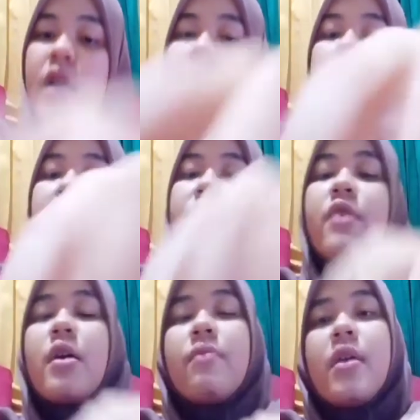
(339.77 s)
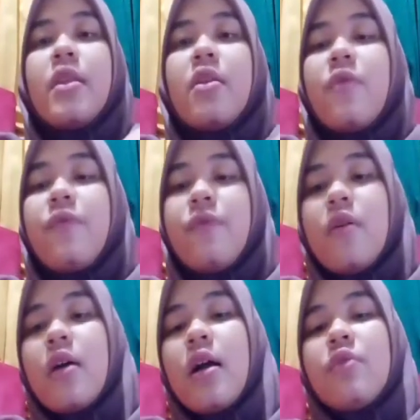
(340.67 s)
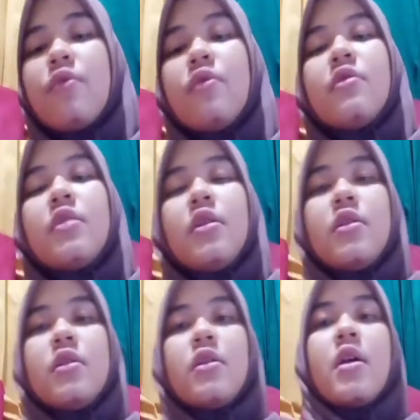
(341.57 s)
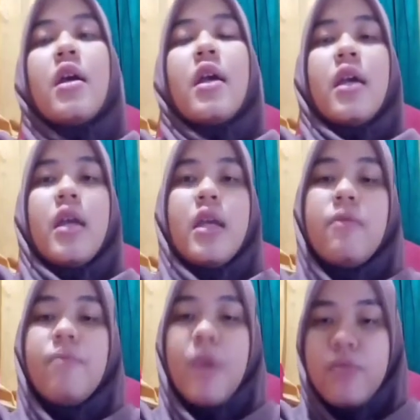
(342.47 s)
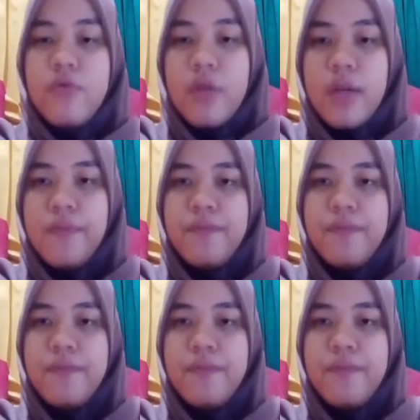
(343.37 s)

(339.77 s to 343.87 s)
the fragment of local culture in Papua.